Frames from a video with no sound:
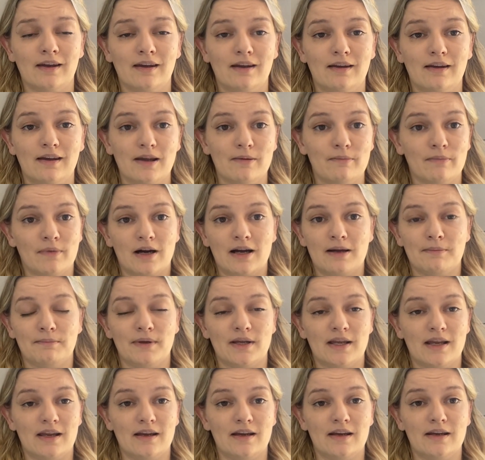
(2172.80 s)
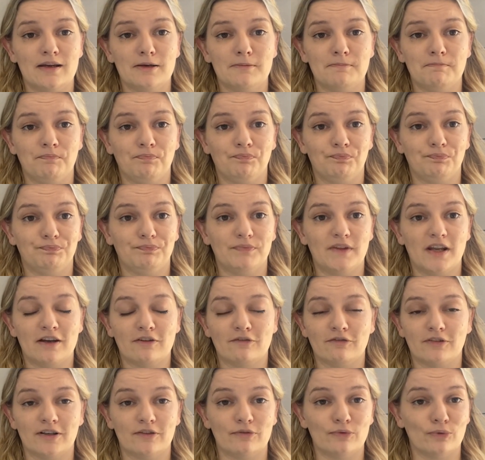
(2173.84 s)
It might be
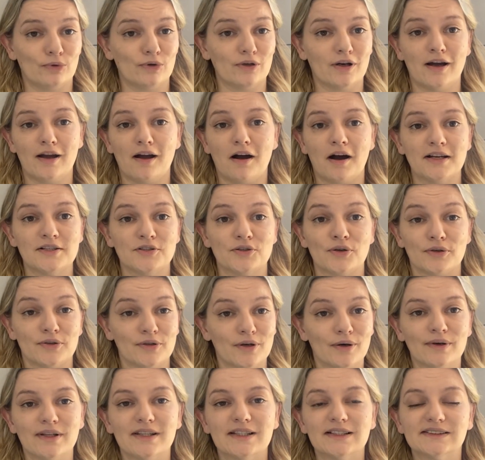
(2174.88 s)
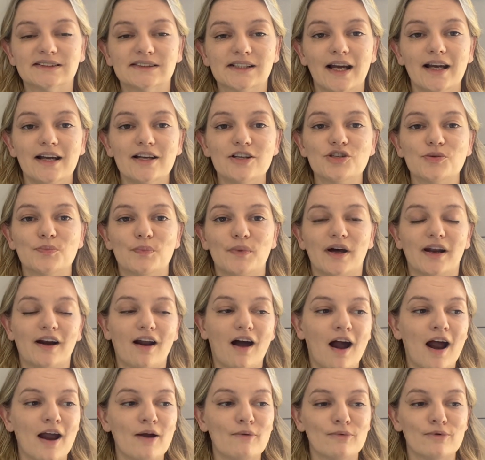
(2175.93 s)
every fortnight. I don't know at this stage, but
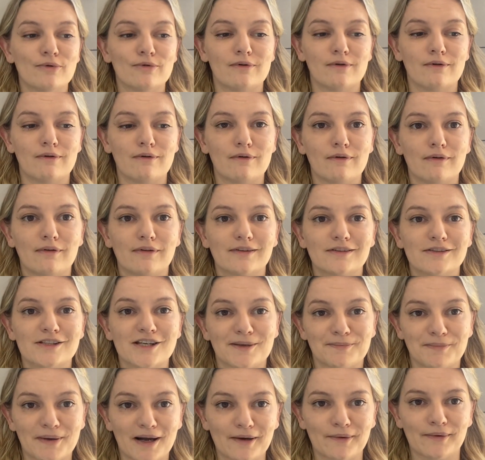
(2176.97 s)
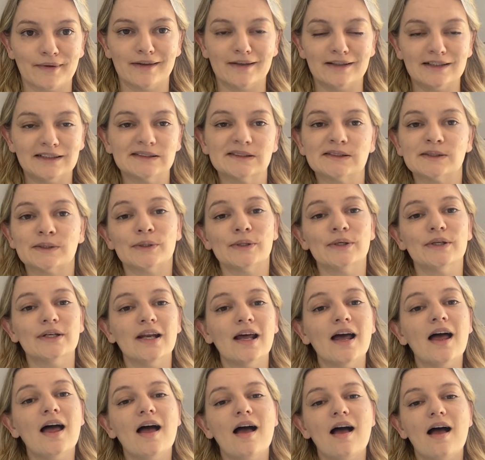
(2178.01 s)
I will check back with you soon.
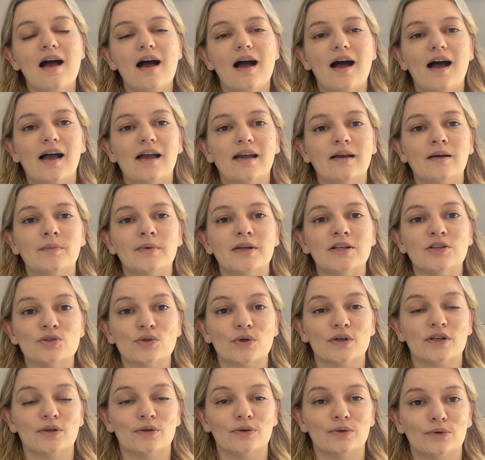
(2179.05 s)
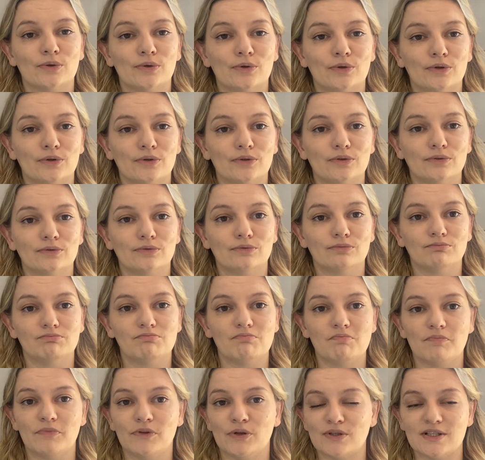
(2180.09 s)
Enjoy your
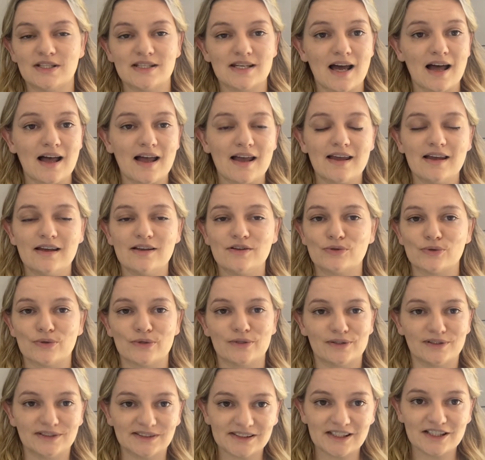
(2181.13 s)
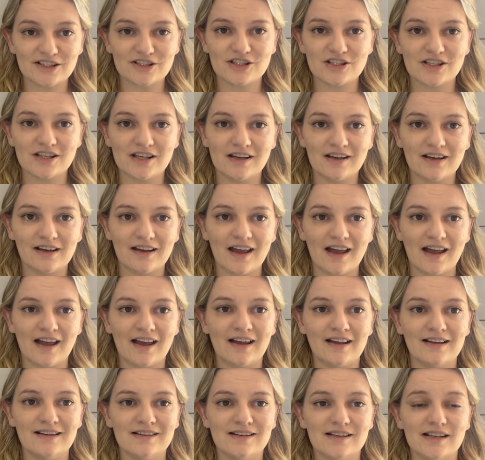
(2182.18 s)
day, enjoy your stitching,
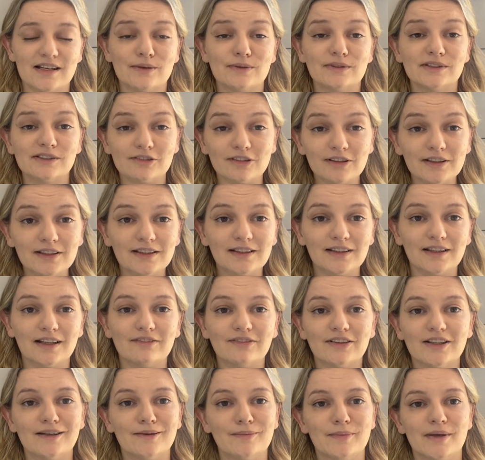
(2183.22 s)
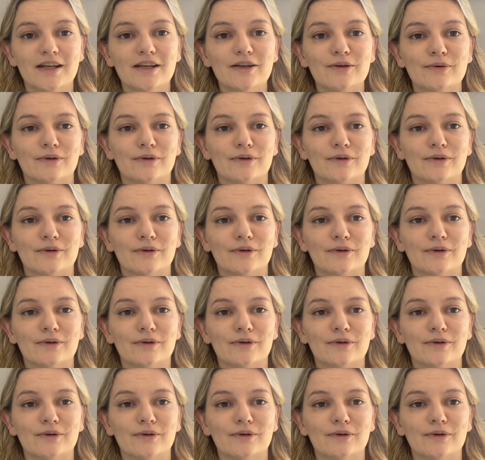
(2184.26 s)
and it was really lovely to meet you